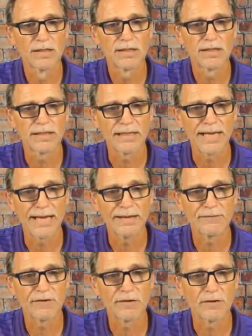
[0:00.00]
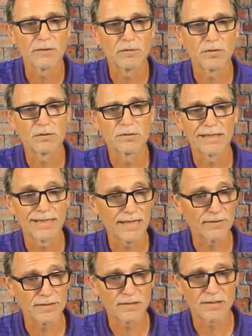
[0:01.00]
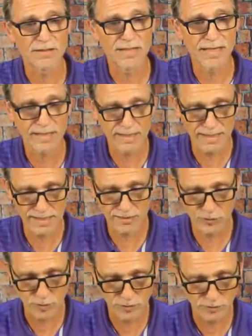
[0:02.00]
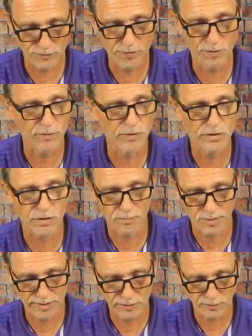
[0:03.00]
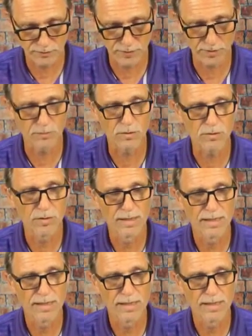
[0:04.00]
hit add variable, and again, this is not a structured variable, this is a plain old variable.